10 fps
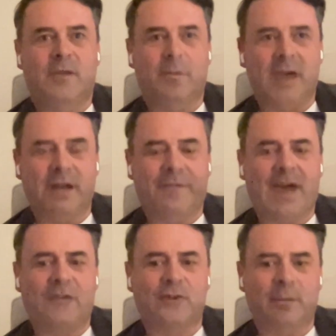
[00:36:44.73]
the
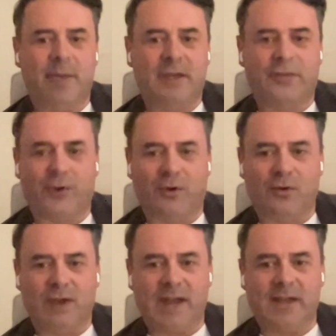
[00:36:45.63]
manufacturing base they're
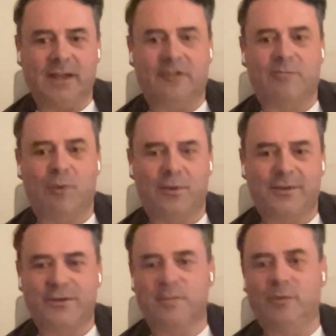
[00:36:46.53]
creating is more
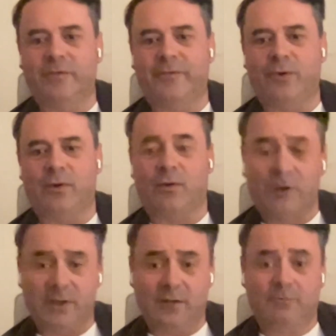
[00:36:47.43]
suitable for a
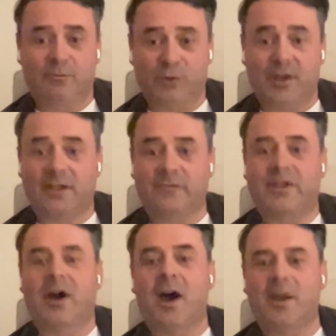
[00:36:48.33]
real productive
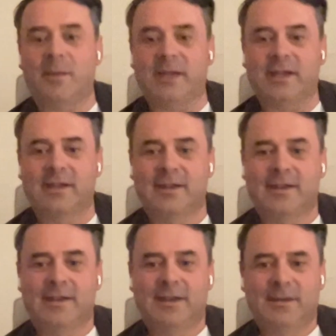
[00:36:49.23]
economy
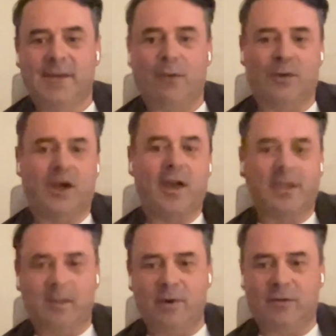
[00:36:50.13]
that we're
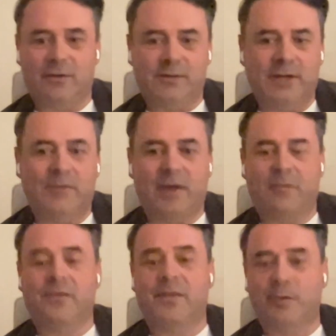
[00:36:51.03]
talking about, that
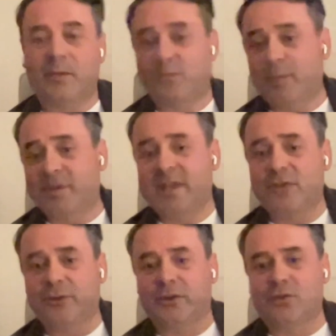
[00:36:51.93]
the
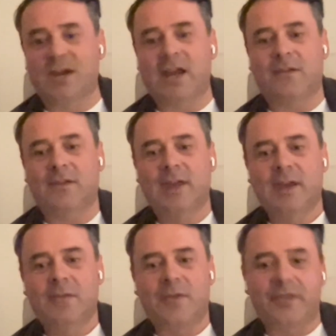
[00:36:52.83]
potential to create
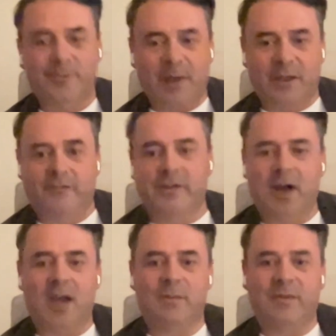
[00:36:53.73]
than the speculative
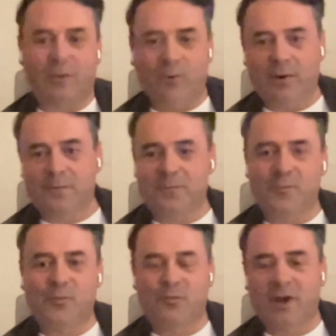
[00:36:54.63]
economy that we're
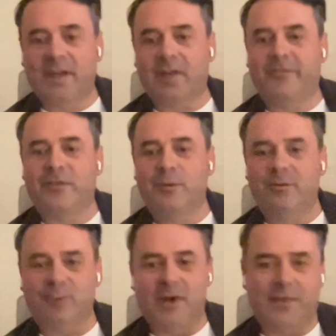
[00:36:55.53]
running on
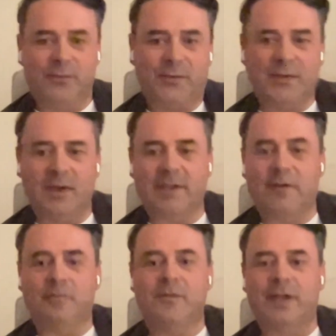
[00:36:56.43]
fumes with,
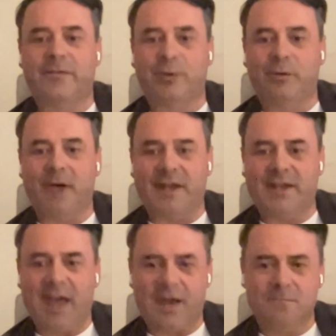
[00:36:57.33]
that's fueled by
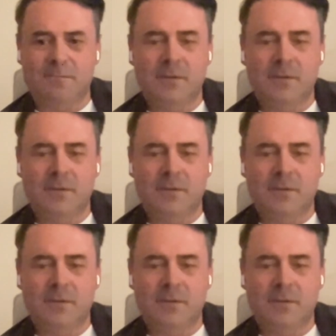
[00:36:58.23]
debt.